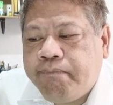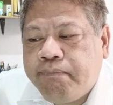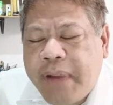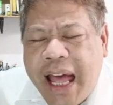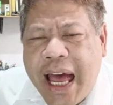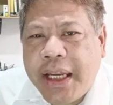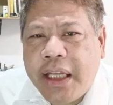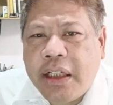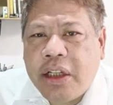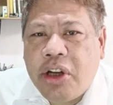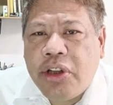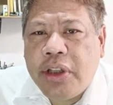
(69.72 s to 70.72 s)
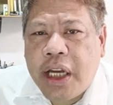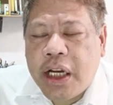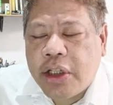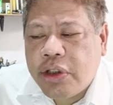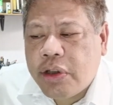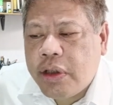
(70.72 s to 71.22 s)
plan and
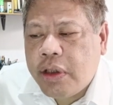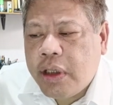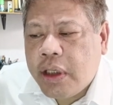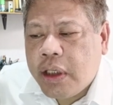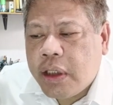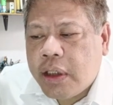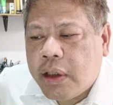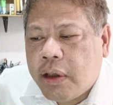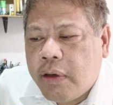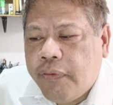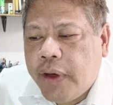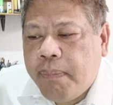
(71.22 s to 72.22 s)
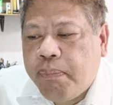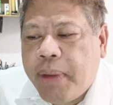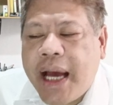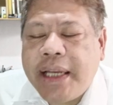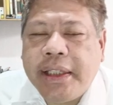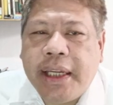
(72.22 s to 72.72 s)
conduction of a
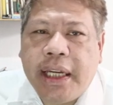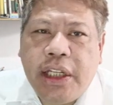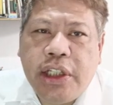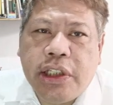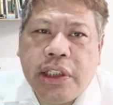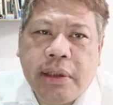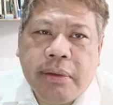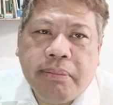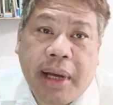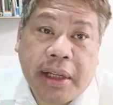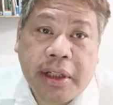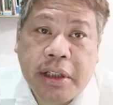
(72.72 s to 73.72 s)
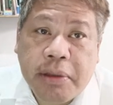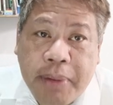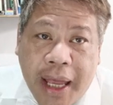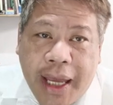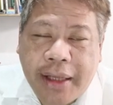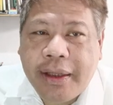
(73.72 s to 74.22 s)
passage
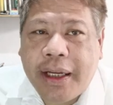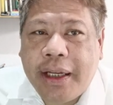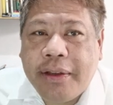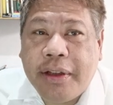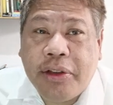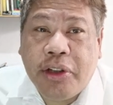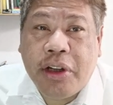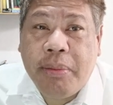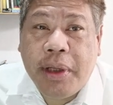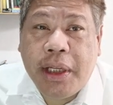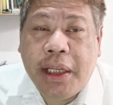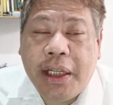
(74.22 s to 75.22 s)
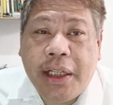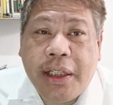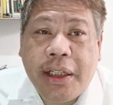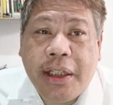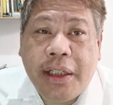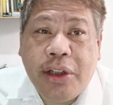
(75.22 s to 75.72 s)
plan, and
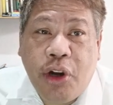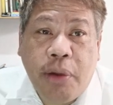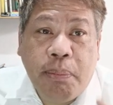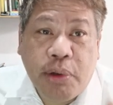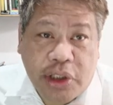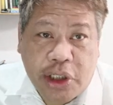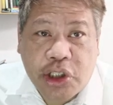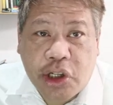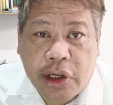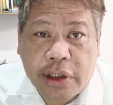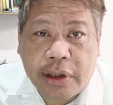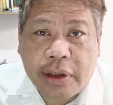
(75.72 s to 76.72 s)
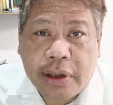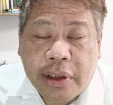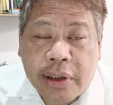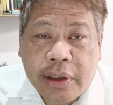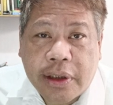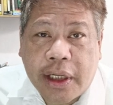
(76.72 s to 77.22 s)
determining your position.
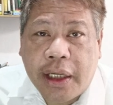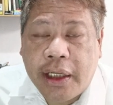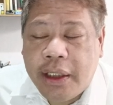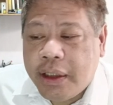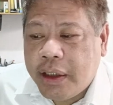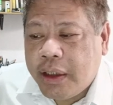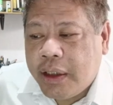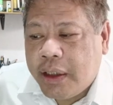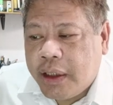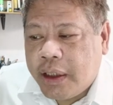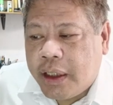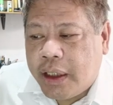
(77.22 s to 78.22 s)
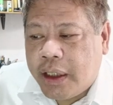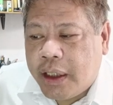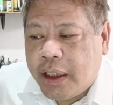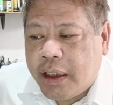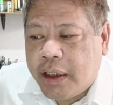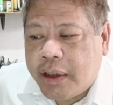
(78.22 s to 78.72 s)
Okay,
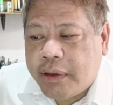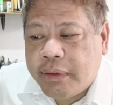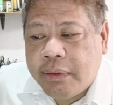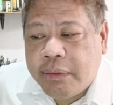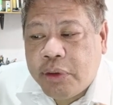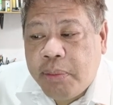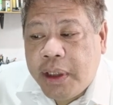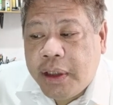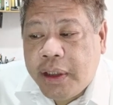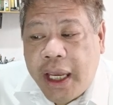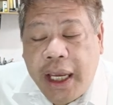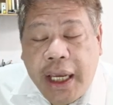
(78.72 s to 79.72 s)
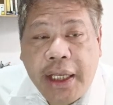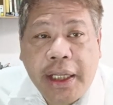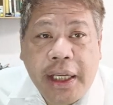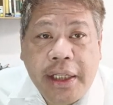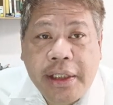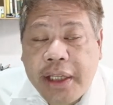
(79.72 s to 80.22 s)
to maintain
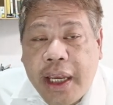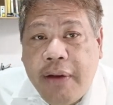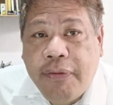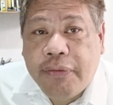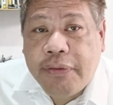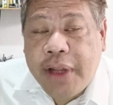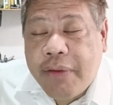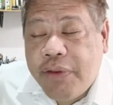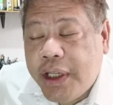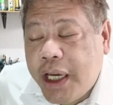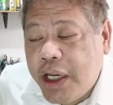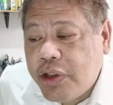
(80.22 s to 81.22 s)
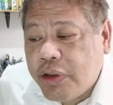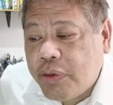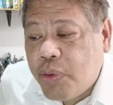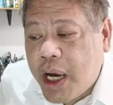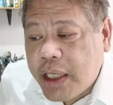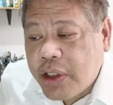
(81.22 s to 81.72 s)
a safe
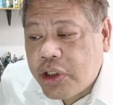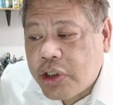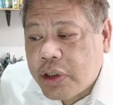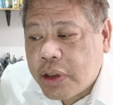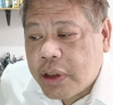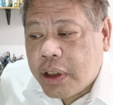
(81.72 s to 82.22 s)
navigation watch,